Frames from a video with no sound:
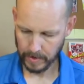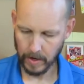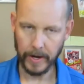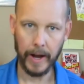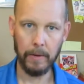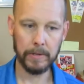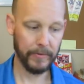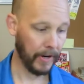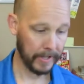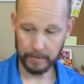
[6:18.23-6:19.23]
okay, I almost
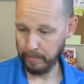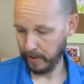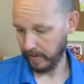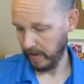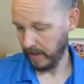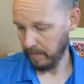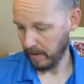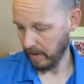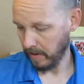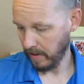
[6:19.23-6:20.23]
forgot to put the
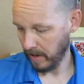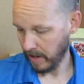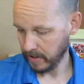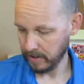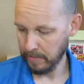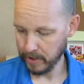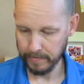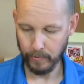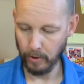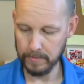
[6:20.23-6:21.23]

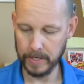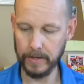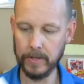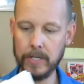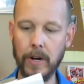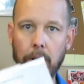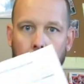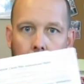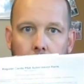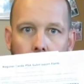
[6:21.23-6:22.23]
submission forms in there. So
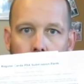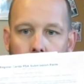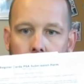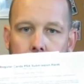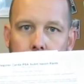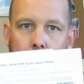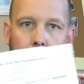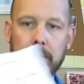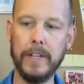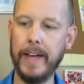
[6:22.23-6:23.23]
I just threw
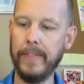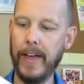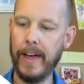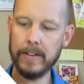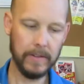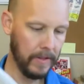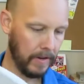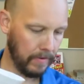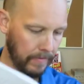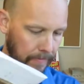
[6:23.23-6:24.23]
those in like that so they
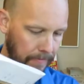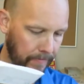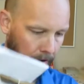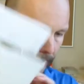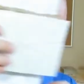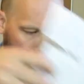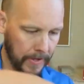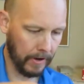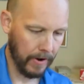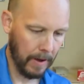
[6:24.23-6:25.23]
don't fall out when
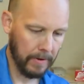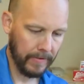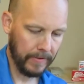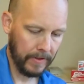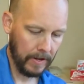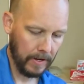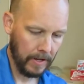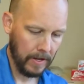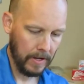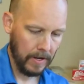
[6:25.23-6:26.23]
they grab everything.
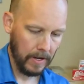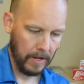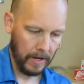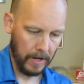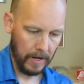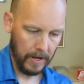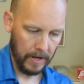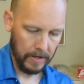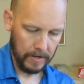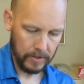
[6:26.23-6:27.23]

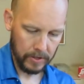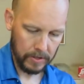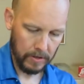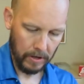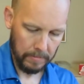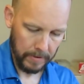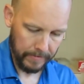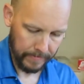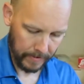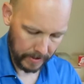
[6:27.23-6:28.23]
And it should all be
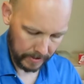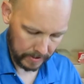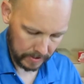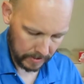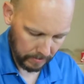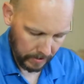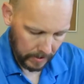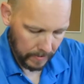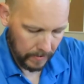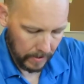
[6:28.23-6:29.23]
fine to sit right in